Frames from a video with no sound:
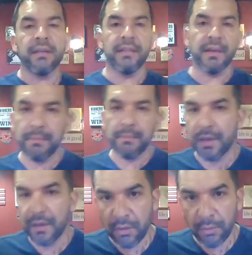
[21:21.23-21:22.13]
them
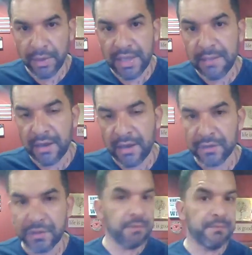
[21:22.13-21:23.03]
with
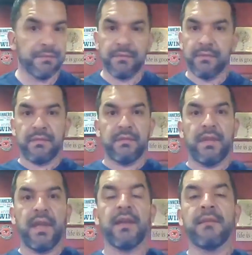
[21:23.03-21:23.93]
emails
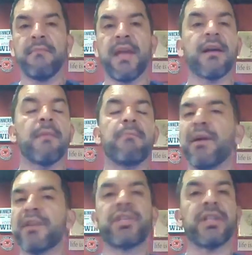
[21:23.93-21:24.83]
and make a
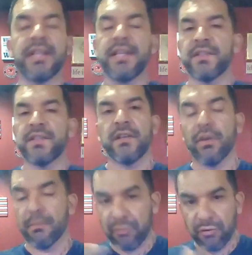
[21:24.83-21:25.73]
bunch of leads in
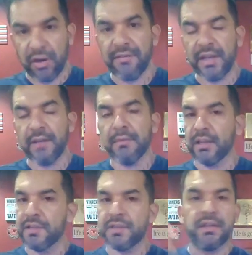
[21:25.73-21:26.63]
your private email
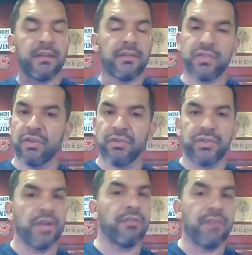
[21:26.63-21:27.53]
list and start
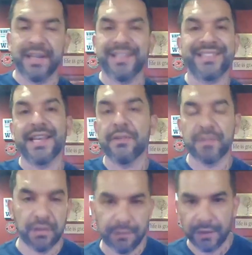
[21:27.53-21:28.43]
generating sales
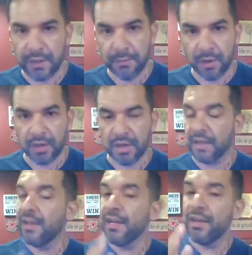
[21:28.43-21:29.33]
in affiliate marketing.
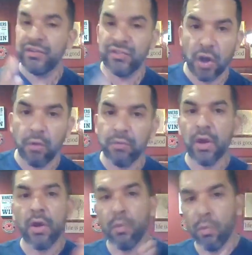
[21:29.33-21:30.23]
Don't
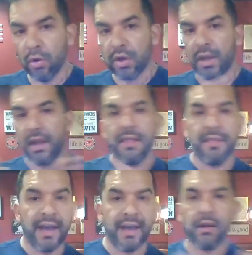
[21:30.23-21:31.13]
work
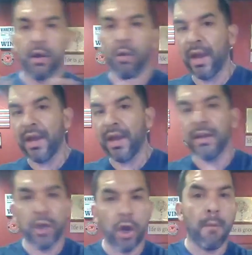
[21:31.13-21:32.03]
that way
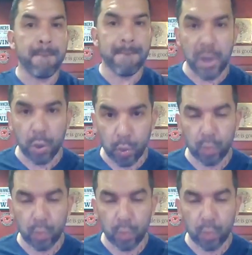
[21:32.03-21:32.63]
no mo.